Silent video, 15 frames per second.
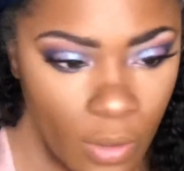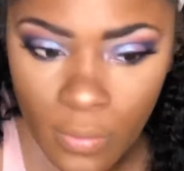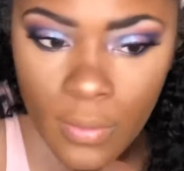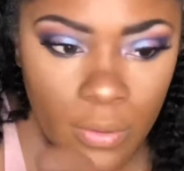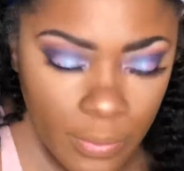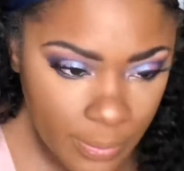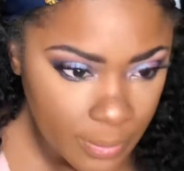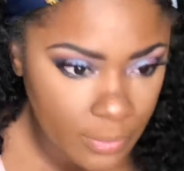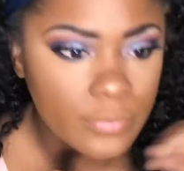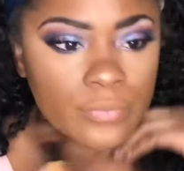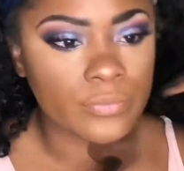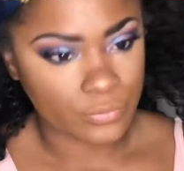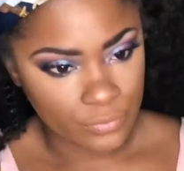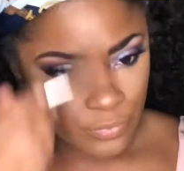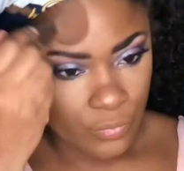And then we're
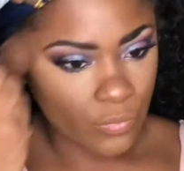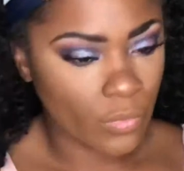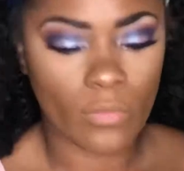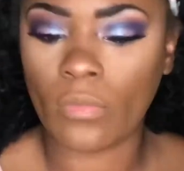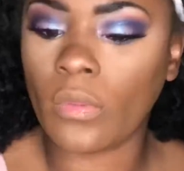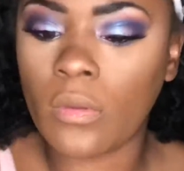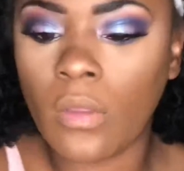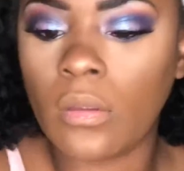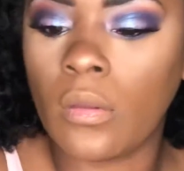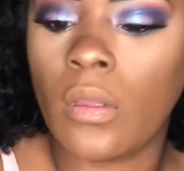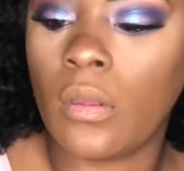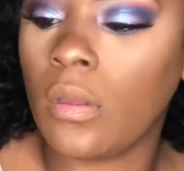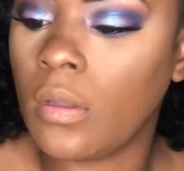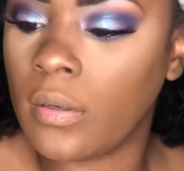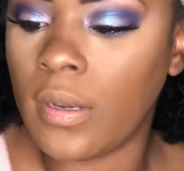going to grab
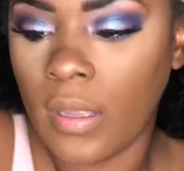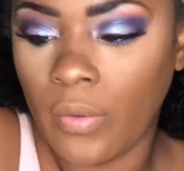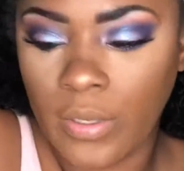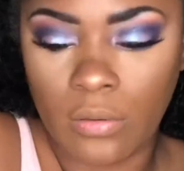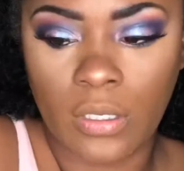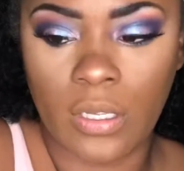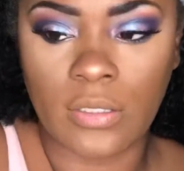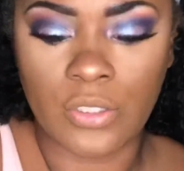our angled